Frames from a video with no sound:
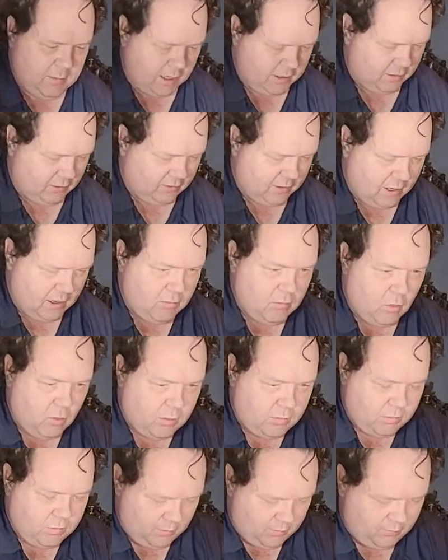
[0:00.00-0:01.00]
make this any
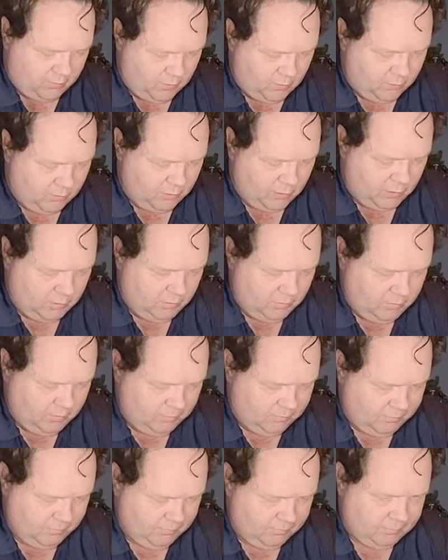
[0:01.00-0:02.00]
more confusing?
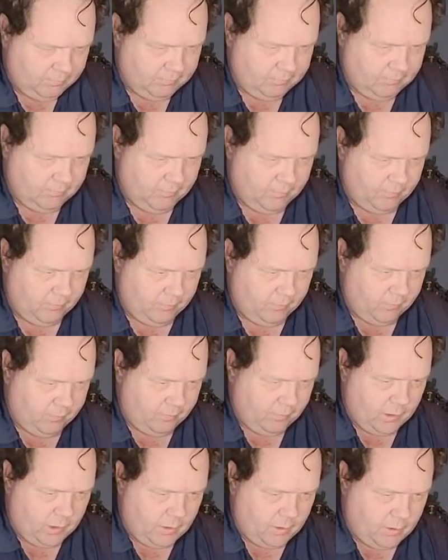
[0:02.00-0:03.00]

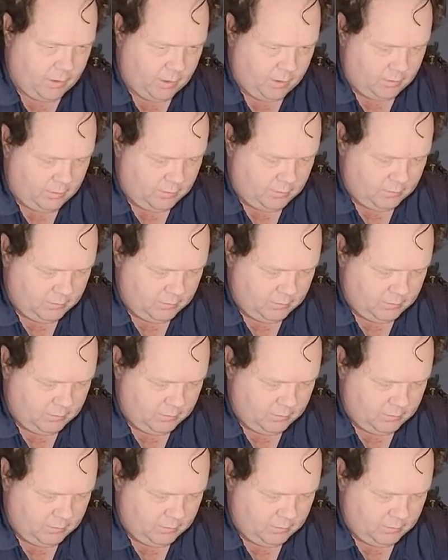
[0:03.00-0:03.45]
All right.